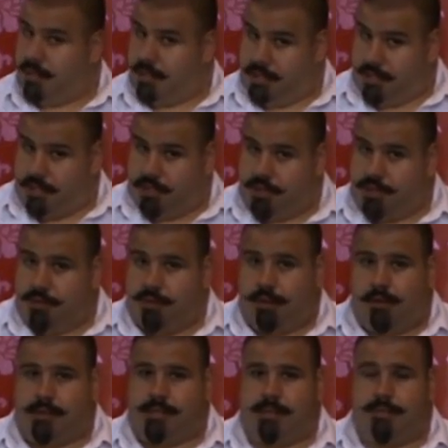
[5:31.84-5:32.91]
Is this true
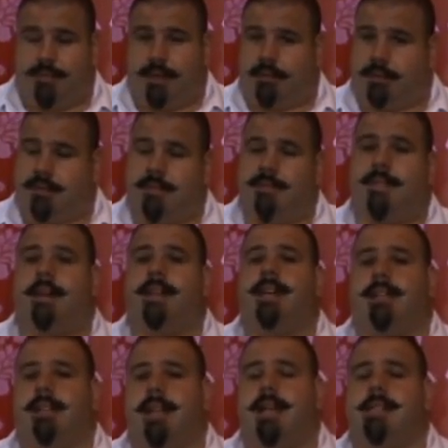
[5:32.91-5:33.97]
or is it false? To find
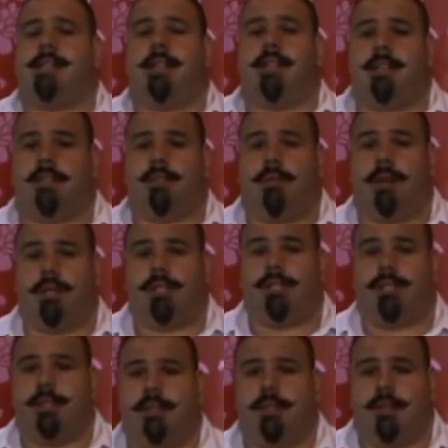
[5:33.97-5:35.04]
out the answer to this
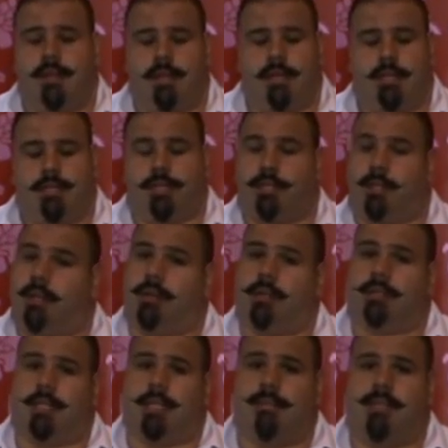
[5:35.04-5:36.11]
question, just log
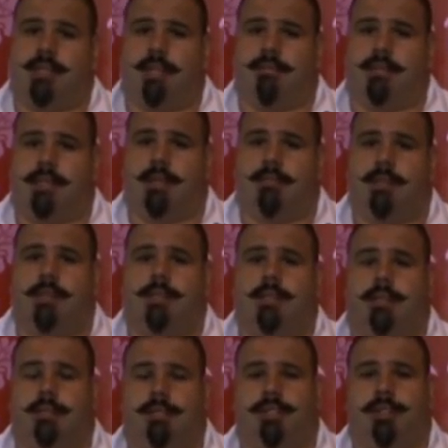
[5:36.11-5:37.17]
on to
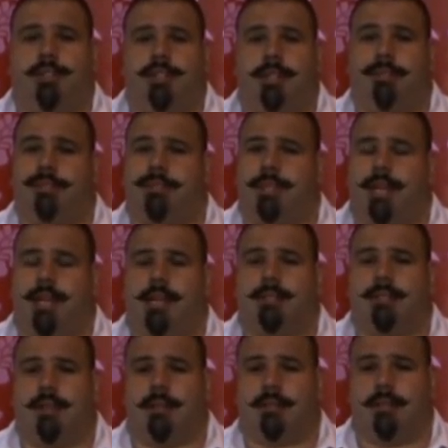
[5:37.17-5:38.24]

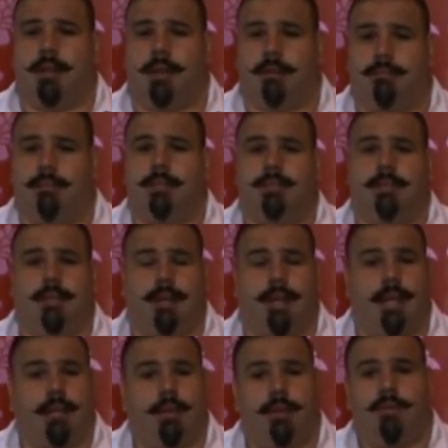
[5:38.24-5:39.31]
www.churchillcigars.com.au
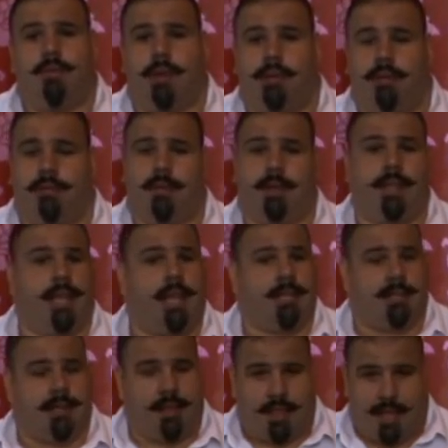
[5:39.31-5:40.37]
where you'll find the
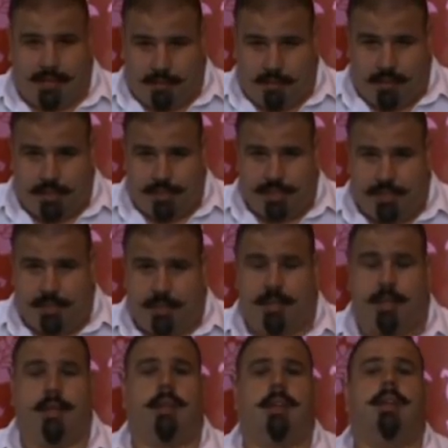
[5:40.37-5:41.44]
answer to that question.
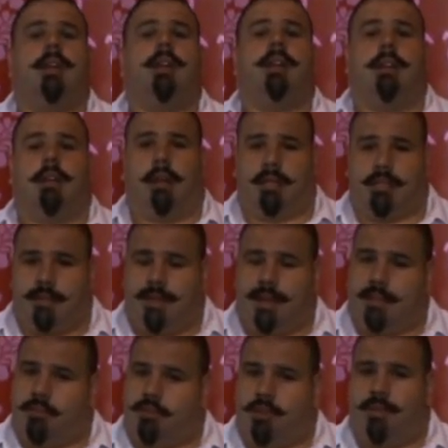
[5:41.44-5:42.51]
Lots of
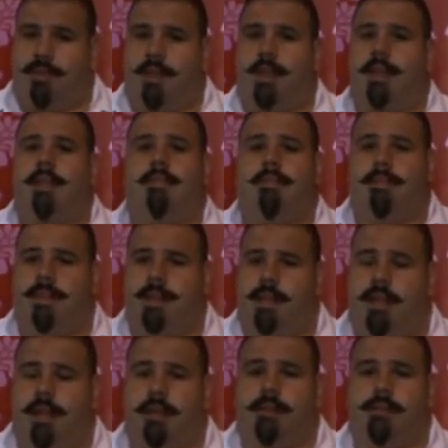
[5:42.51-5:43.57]
other trivia,
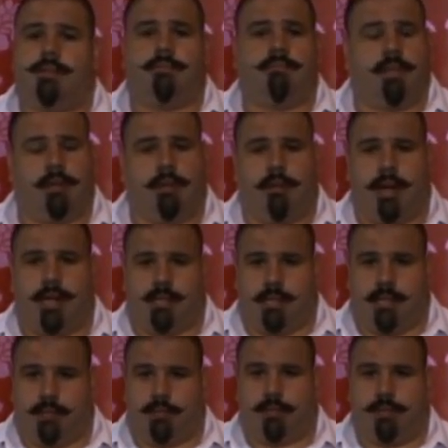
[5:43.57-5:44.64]
videos and great
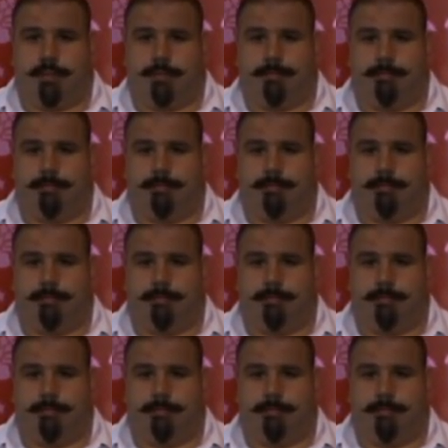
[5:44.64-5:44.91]
deals.